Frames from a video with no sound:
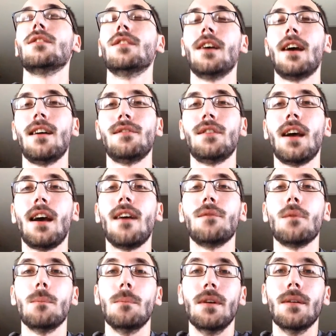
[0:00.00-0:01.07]
they have to
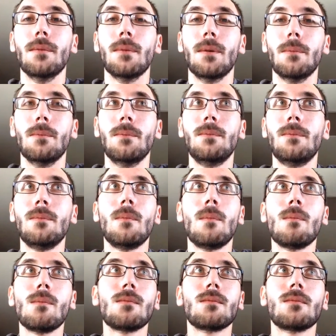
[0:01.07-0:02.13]
have a minimum,
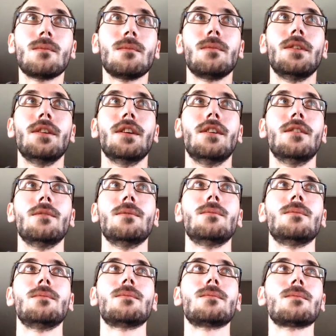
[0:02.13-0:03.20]

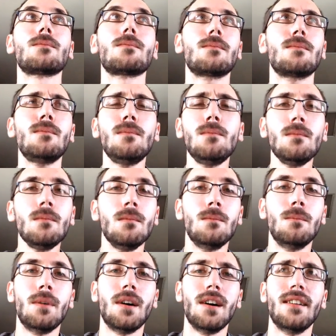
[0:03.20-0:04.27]

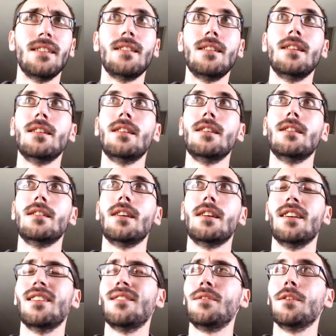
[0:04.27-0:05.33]
but,
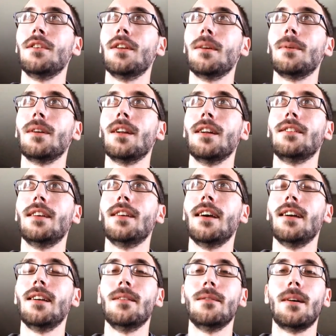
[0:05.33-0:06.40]
and if you're dipping at
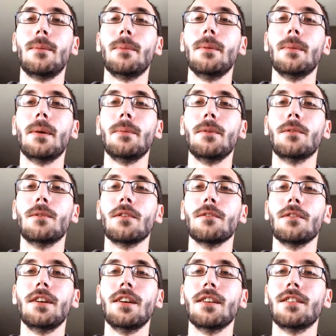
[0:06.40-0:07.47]
10, I mean, maybe you want to
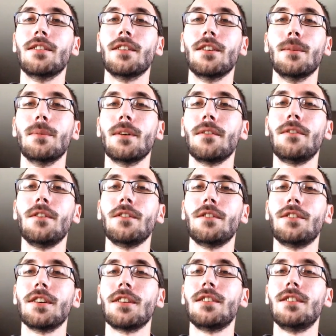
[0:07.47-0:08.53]
reconsider, but if you're
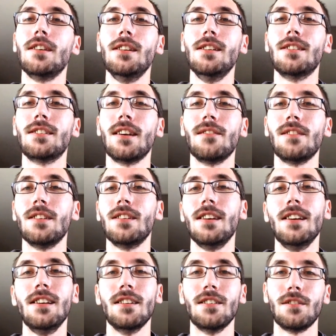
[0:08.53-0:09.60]
16,
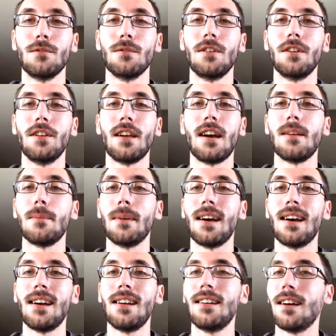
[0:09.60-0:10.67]
17, is it really that
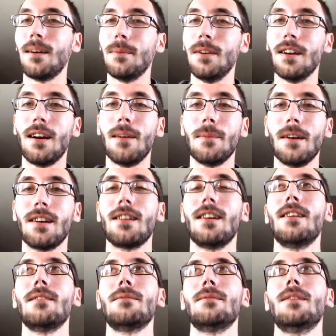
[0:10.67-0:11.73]
bad? I mean,
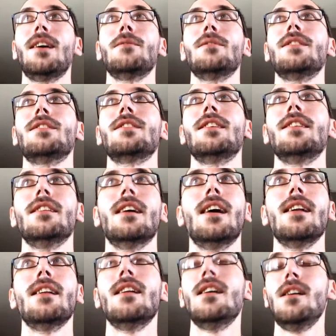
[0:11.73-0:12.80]
I would say
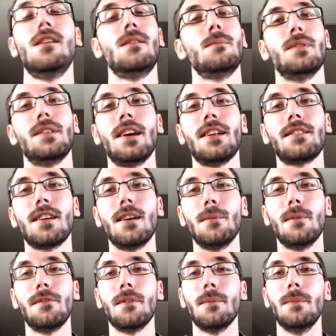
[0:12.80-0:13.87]
not. But that's
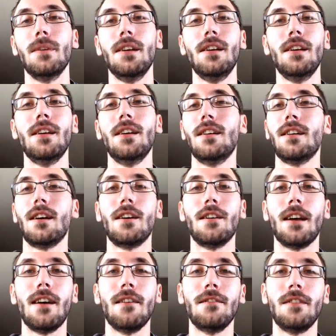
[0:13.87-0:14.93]
coming from me. I don't
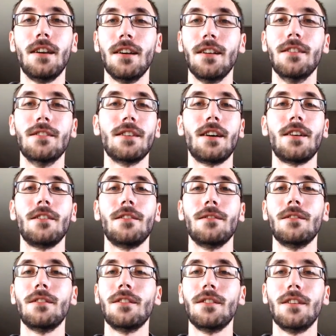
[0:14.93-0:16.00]
have kids. I
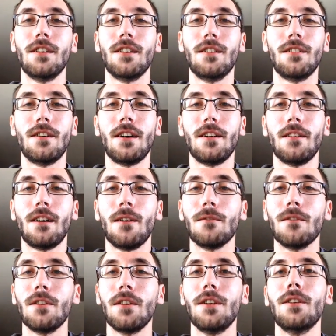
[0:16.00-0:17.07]
don't, I
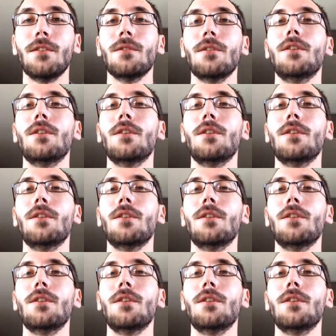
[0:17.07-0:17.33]
really don't